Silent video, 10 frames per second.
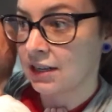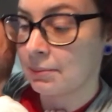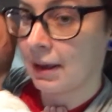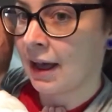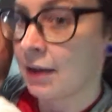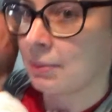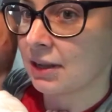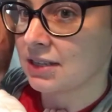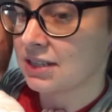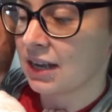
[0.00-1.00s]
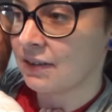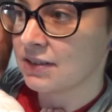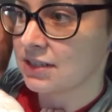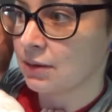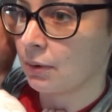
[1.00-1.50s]
in the back because he
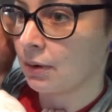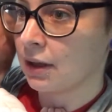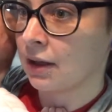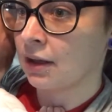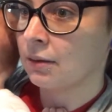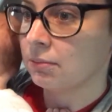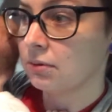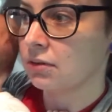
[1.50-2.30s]
obviously woke up.